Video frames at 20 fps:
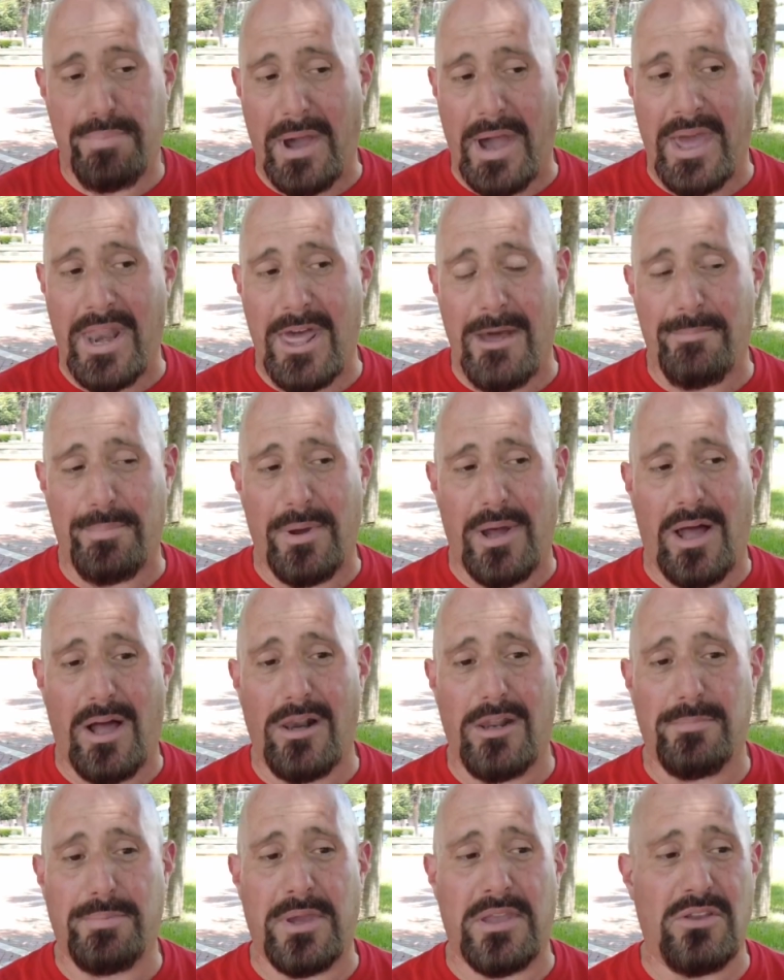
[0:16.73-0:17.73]
pineapple
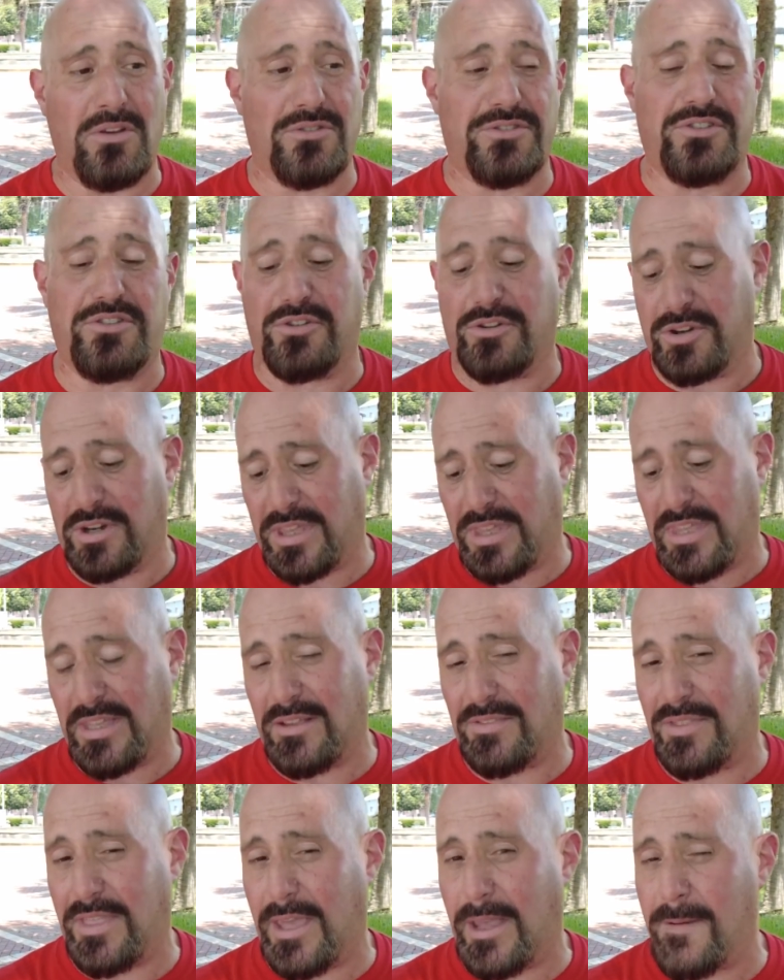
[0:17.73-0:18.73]
jalapeno. So you're gonna
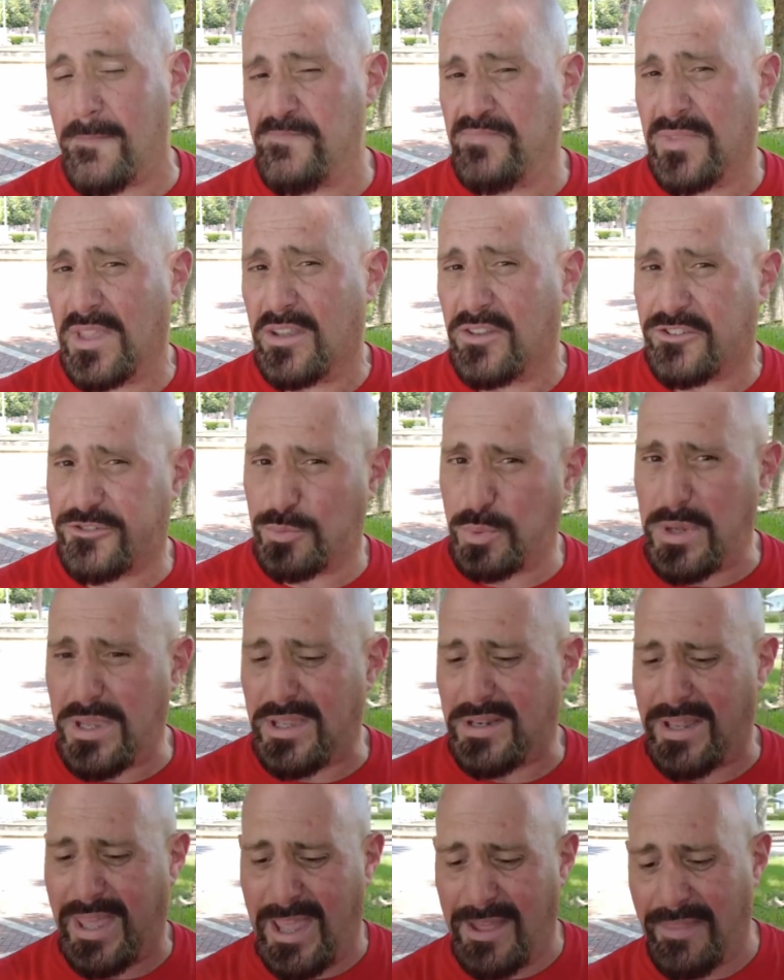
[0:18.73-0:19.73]
get that
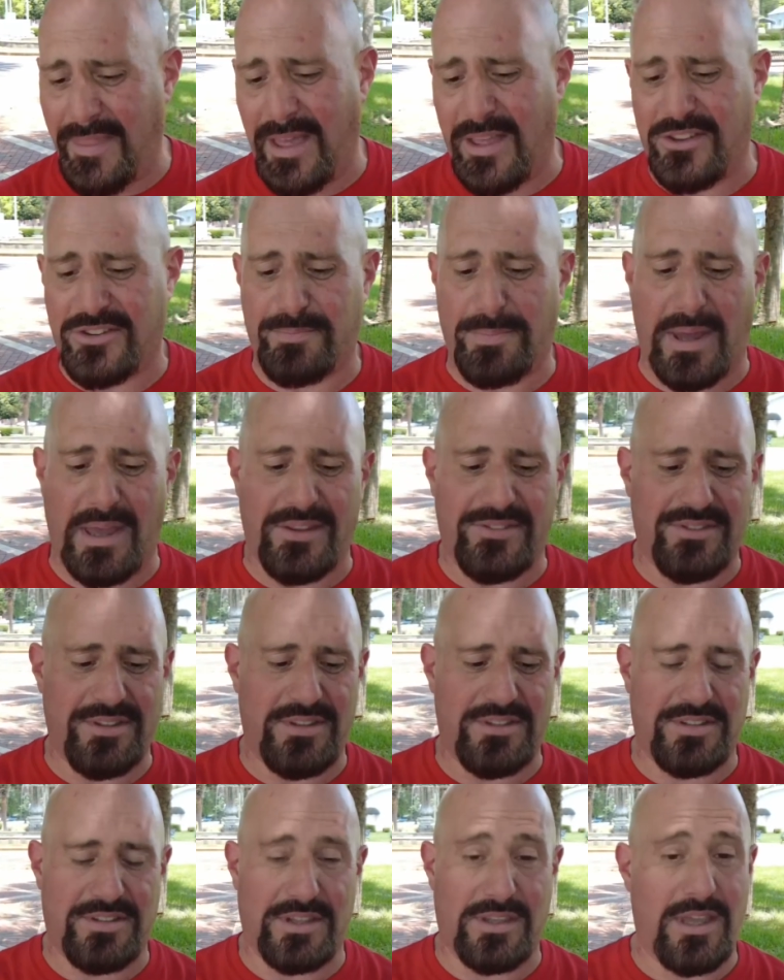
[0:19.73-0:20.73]
sweet and that
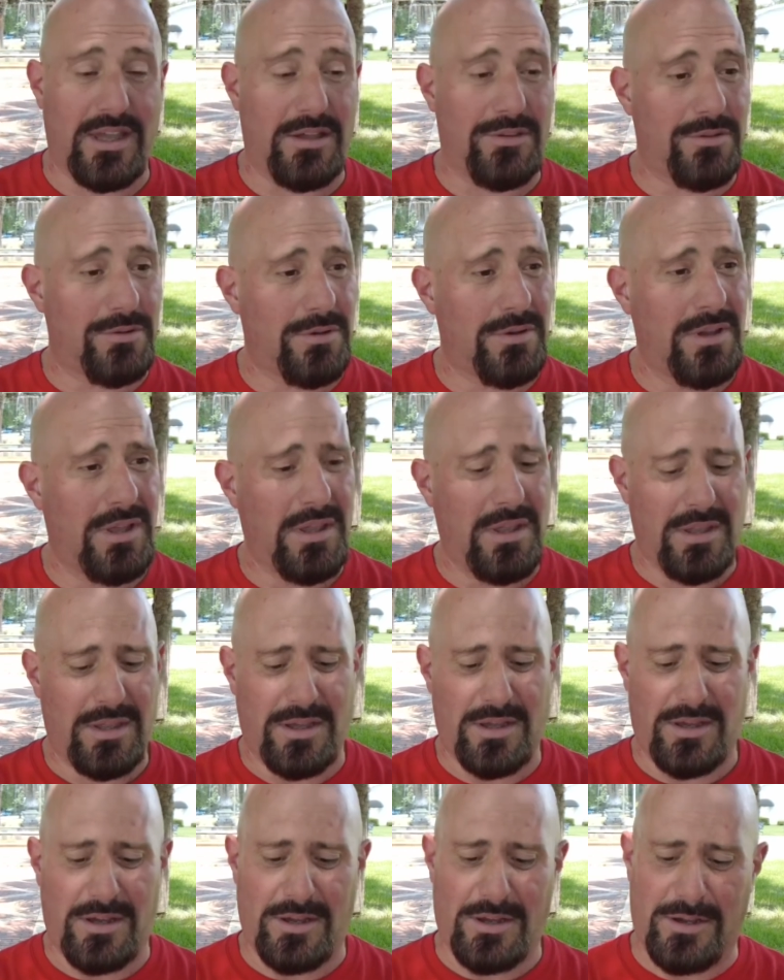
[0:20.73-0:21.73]
spicy together.
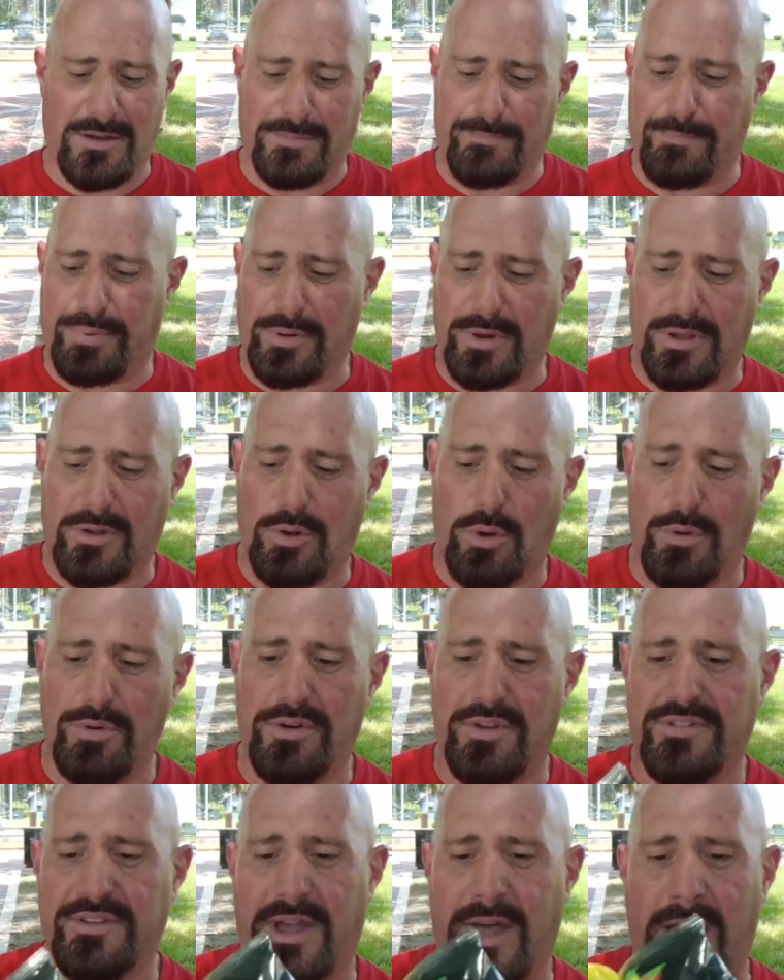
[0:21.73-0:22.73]
Uh, pretty cool
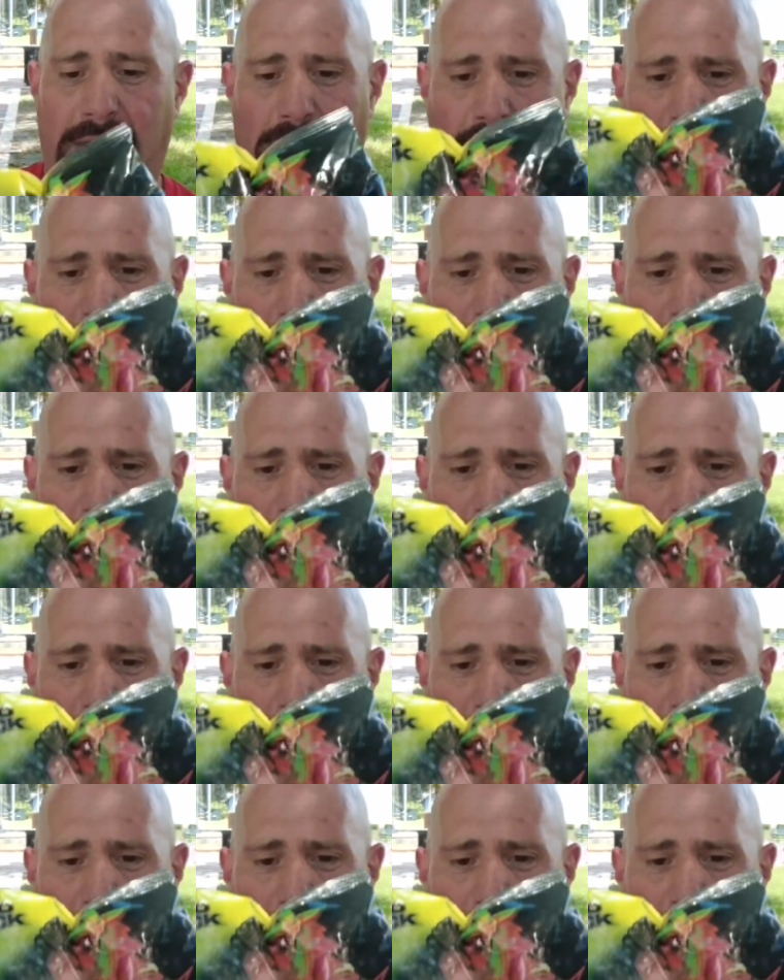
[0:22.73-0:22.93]
design